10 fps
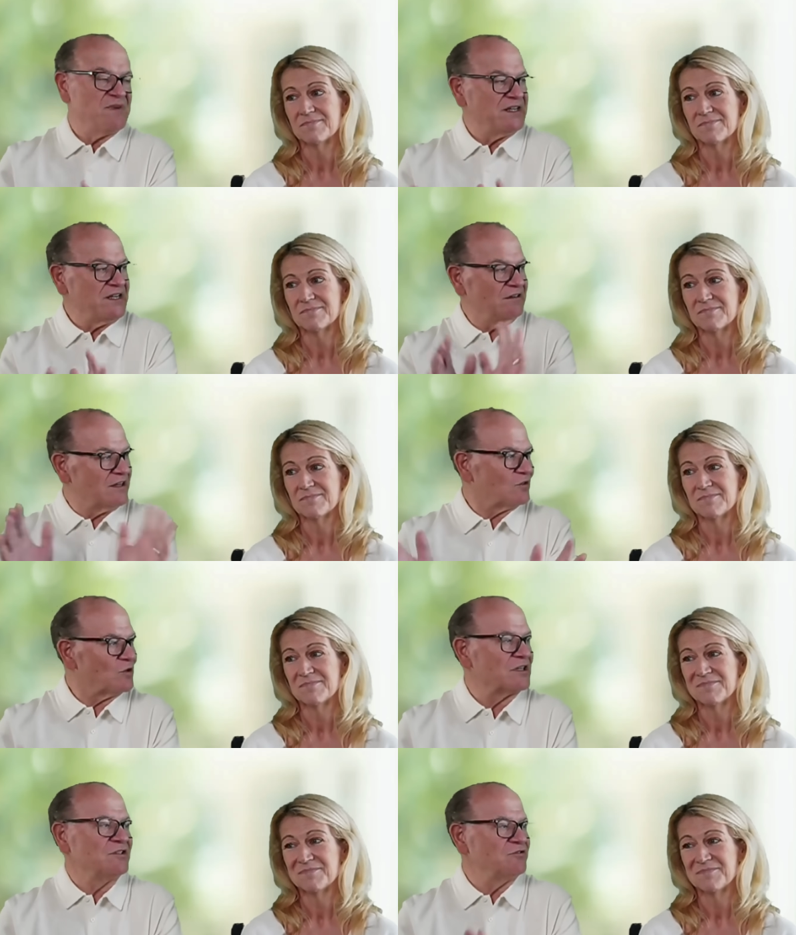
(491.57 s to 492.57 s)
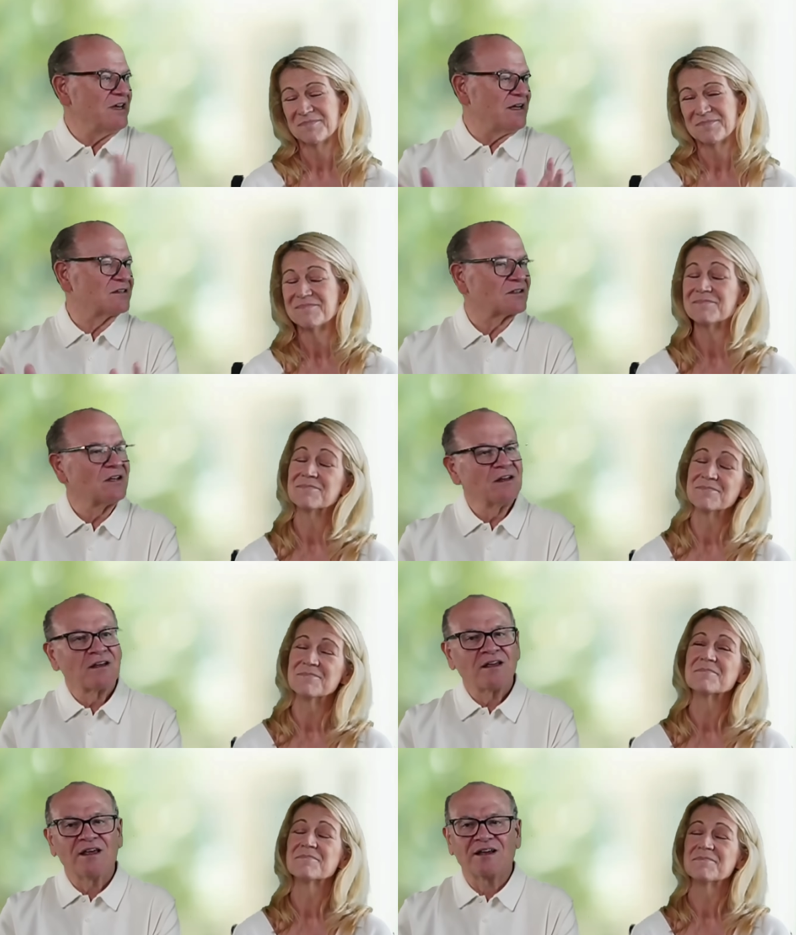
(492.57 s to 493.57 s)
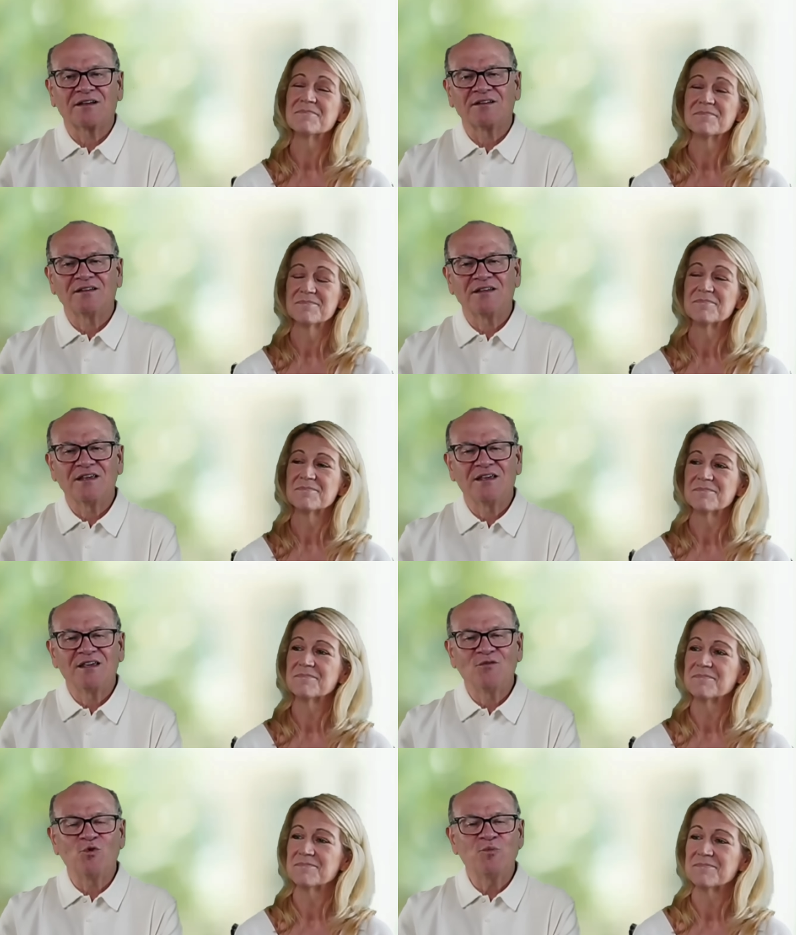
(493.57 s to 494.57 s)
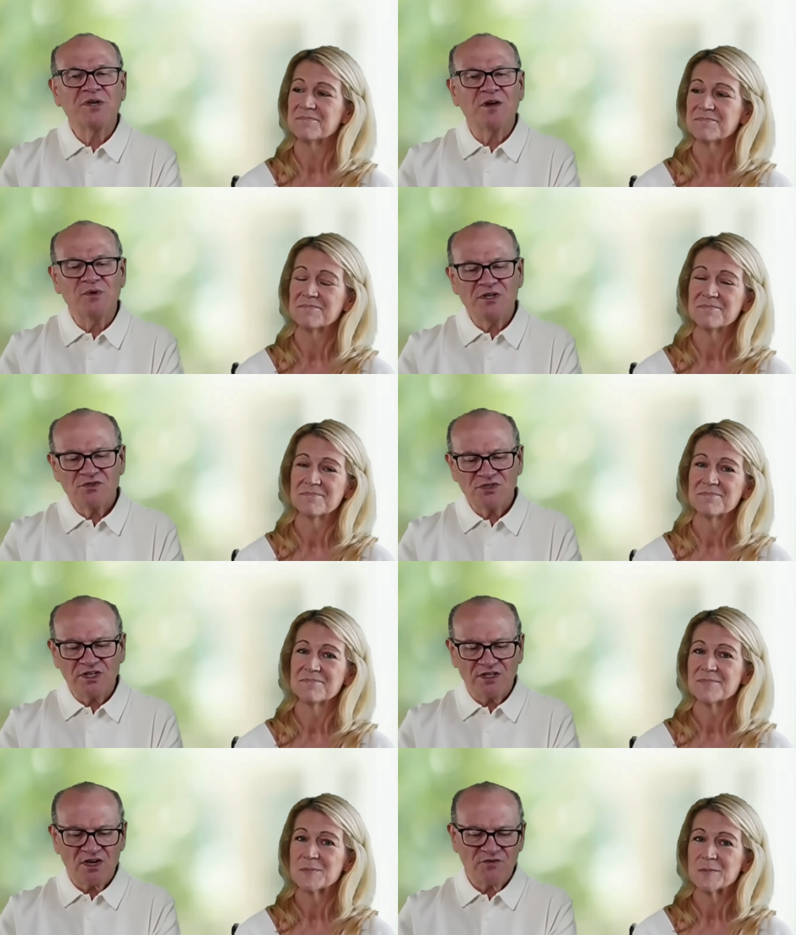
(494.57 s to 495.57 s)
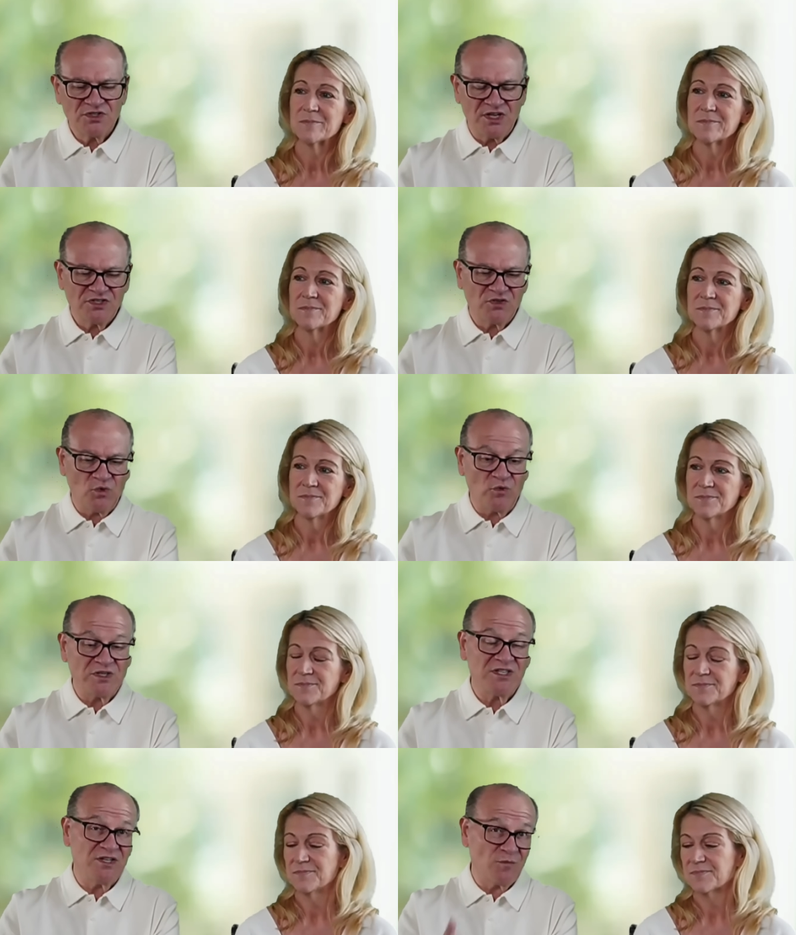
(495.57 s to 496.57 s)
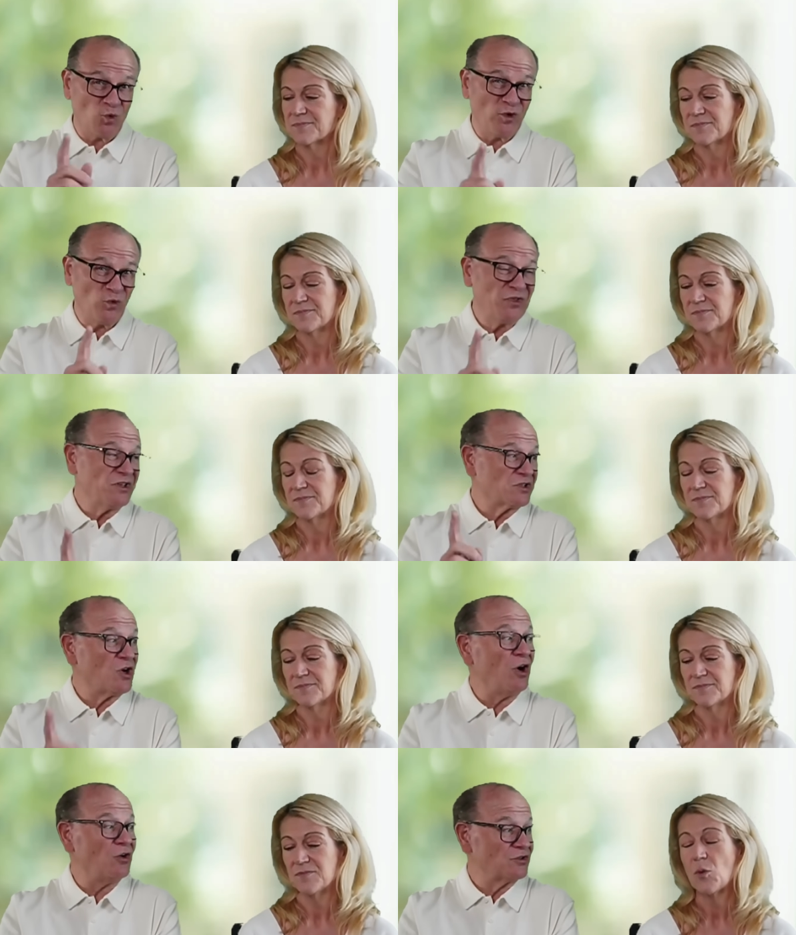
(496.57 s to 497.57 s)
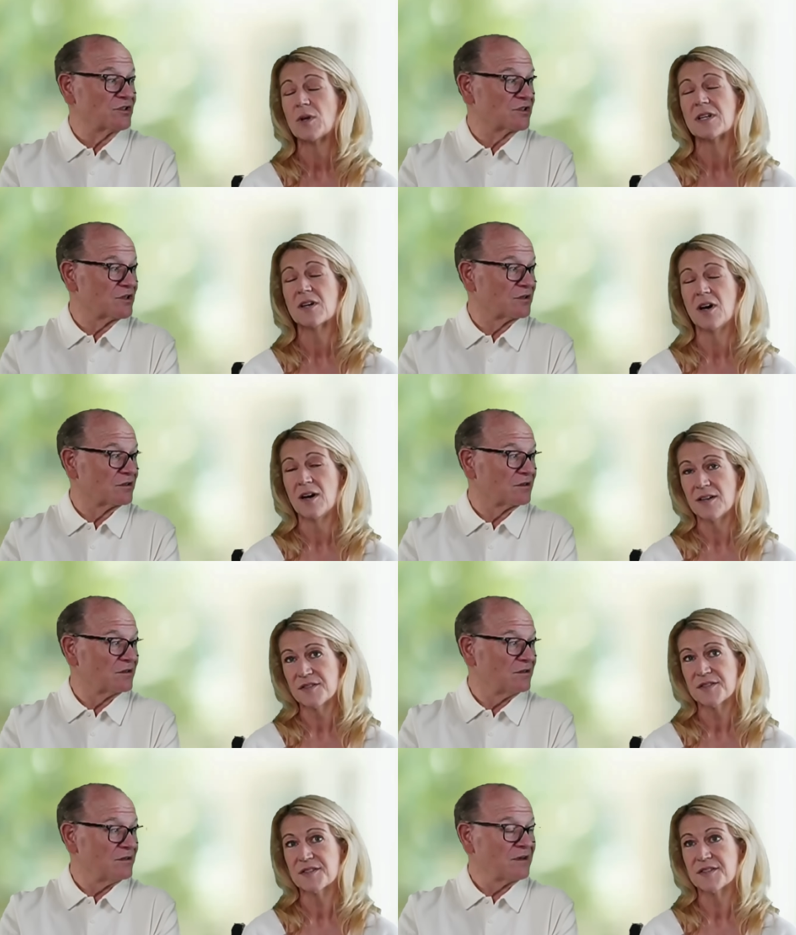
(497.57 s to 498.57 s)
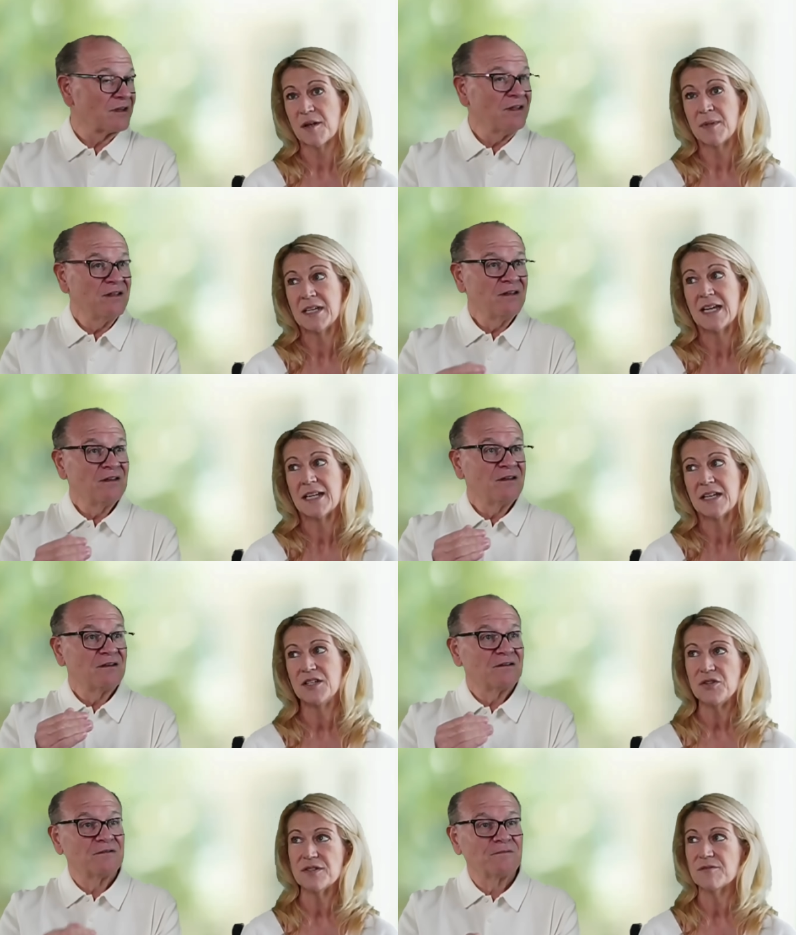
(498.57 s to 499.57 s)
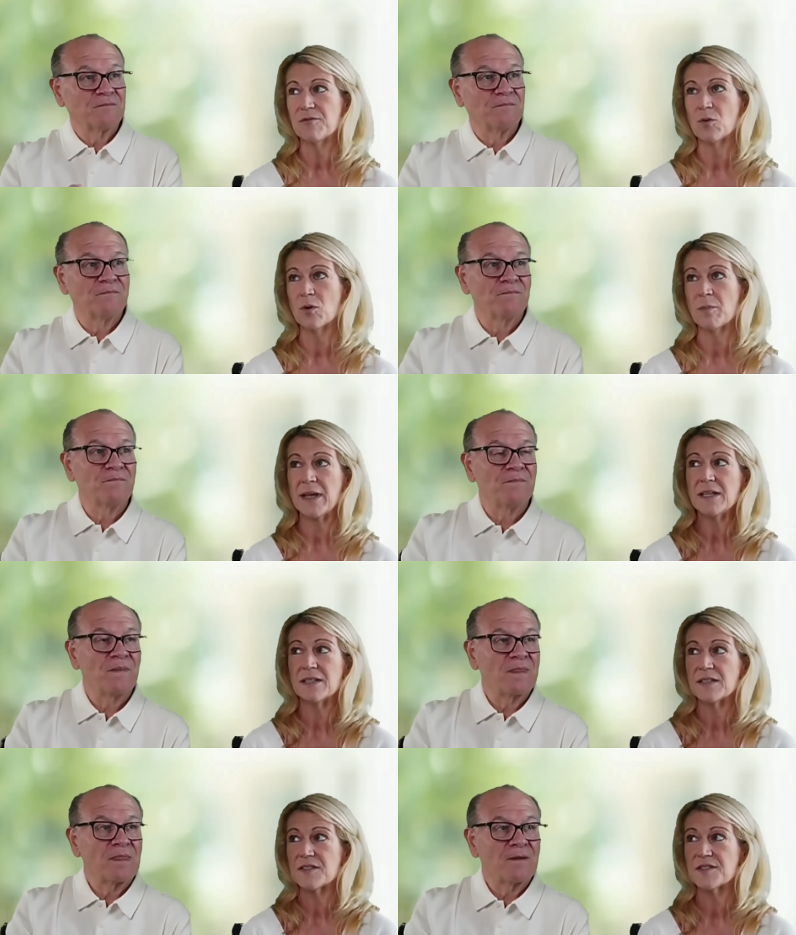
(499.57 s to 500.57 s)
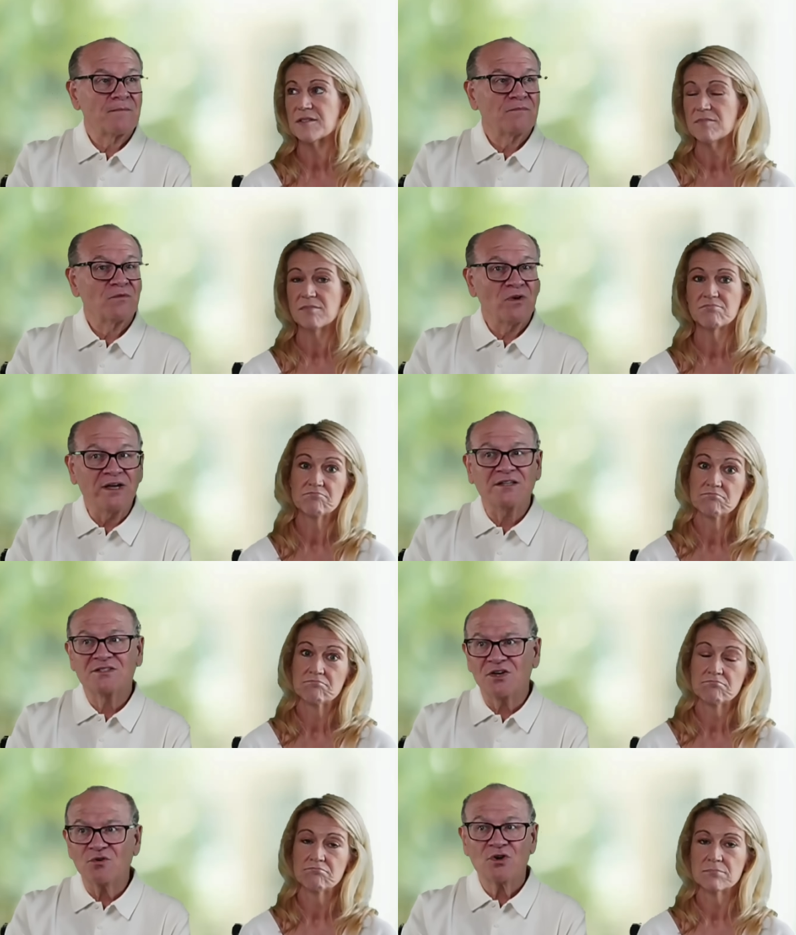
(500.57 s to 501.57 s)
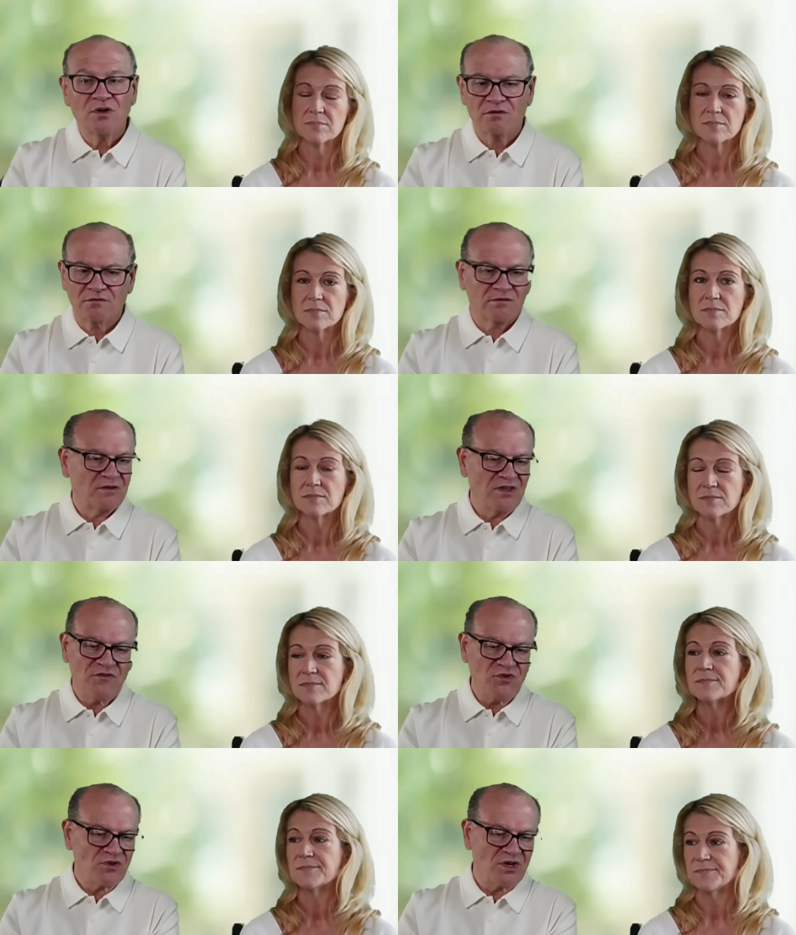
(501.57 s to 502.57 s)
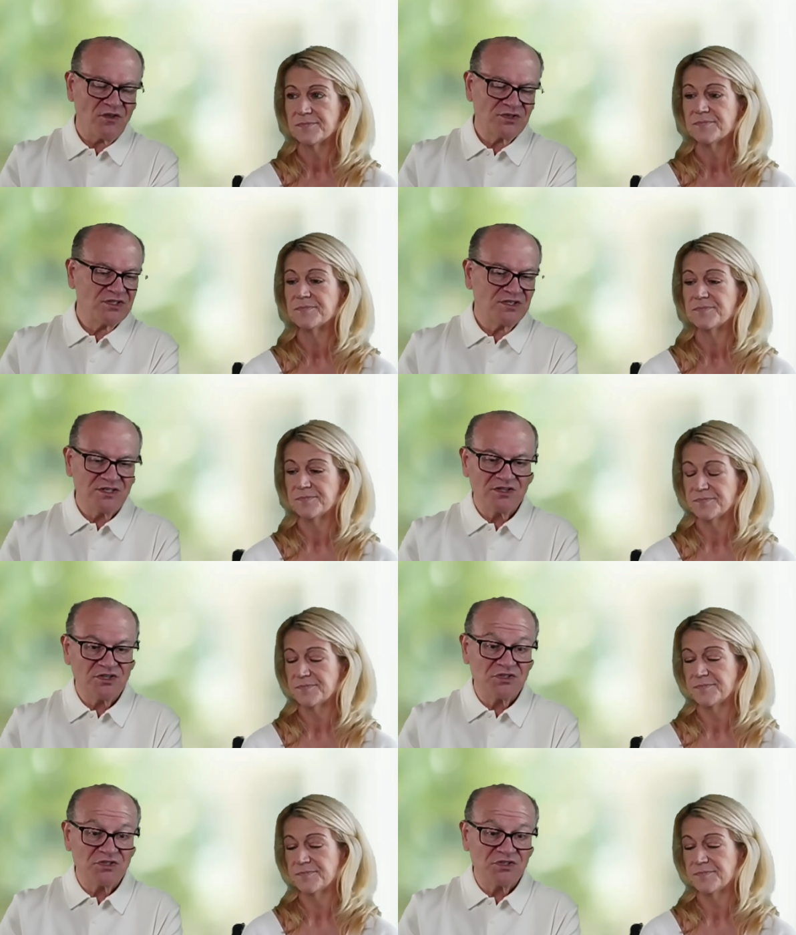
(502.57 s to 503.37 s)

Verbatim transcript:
Speaker 1: my needle. I don't want to do that. Mm-hmm. It will become an interesting conversation when we see number one, what this costs.
Speaker 2: What it costs. I mean, can I use it for maintenance?
Speaker 1: Right. So if you can all of a sudden get this